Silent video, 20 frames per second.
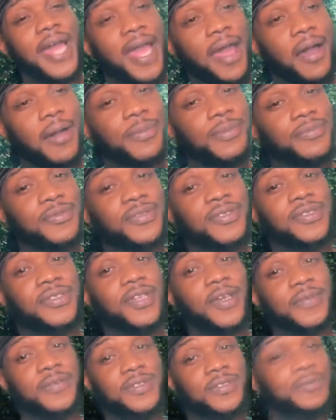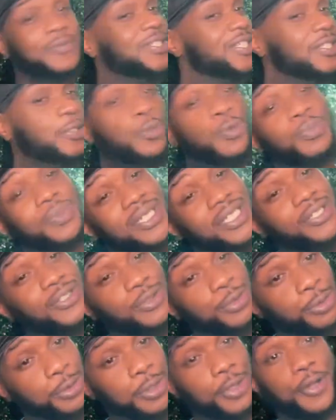albums and stuff. Cause we do
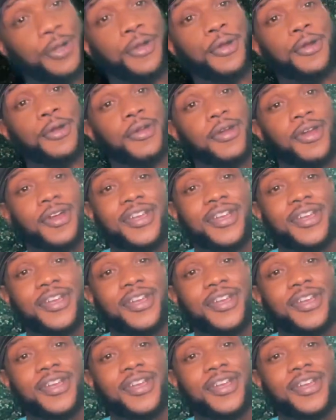miss you, girl.